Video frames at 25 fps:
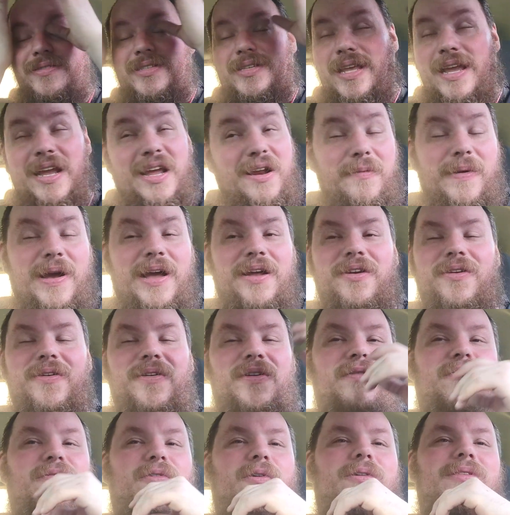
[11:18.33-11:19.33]
was thinking about
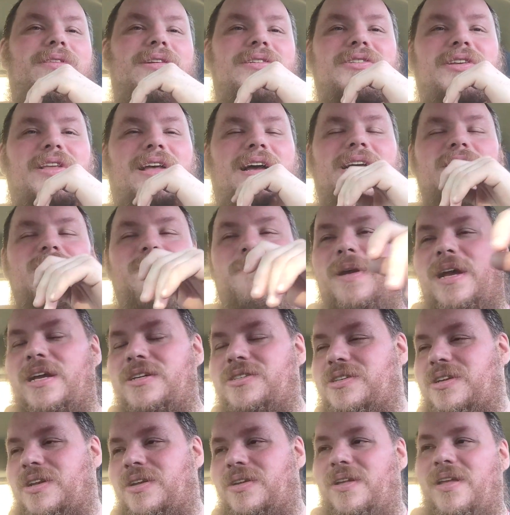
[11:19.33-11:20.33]
doing a 4th of July
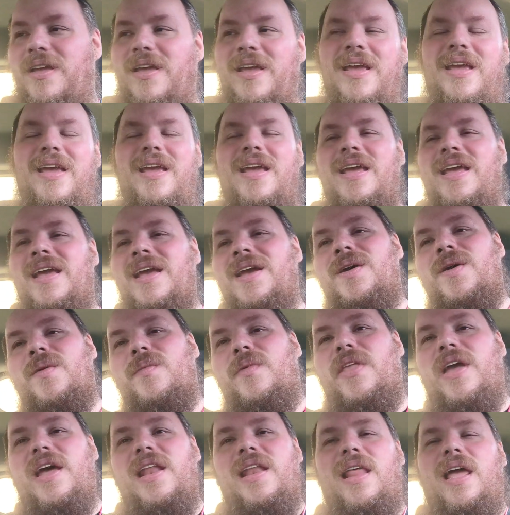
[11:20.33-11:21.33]
special,
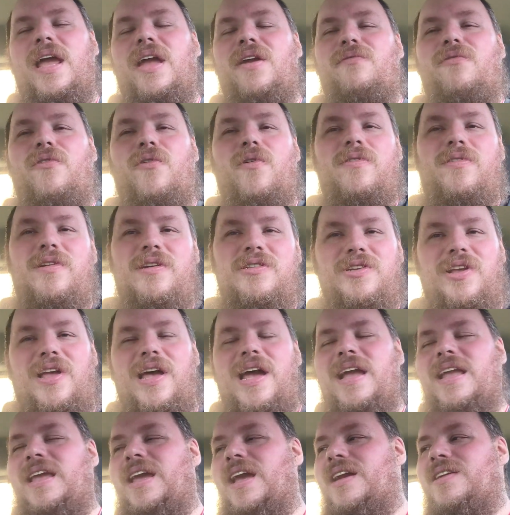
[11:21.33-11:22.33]
but then, like, 4th of
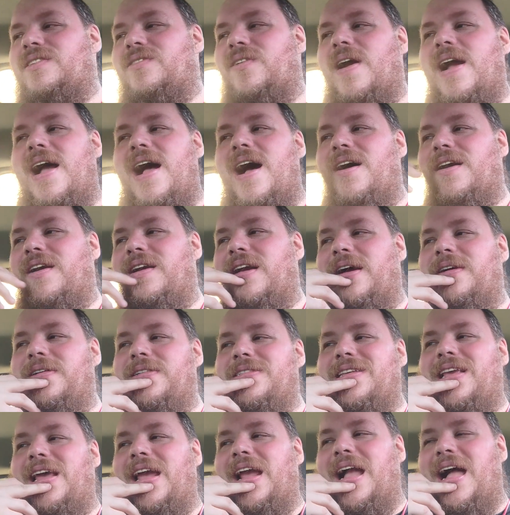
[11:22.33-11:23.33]
July kicked around, and I
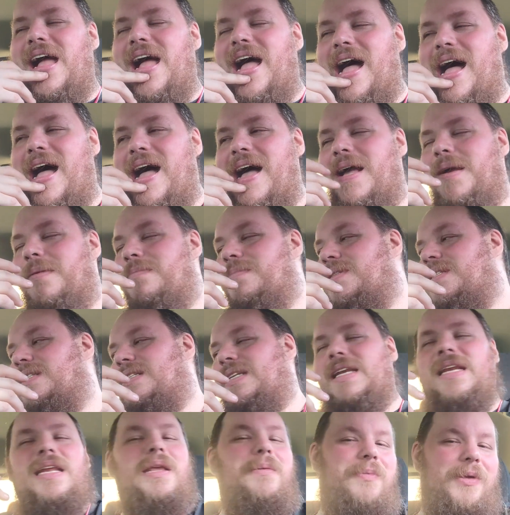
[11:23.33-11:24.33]
was like, I'm
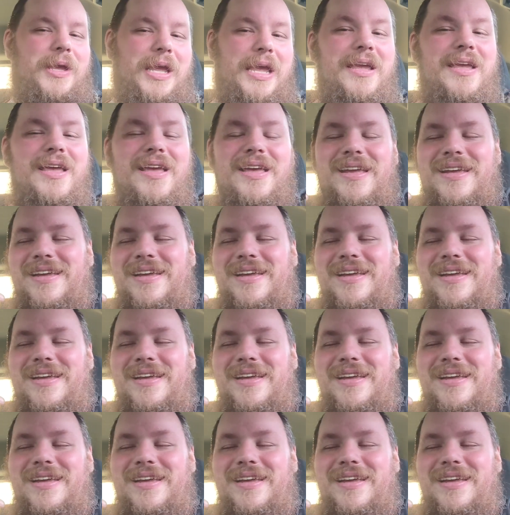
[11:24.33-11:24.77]
sleepy.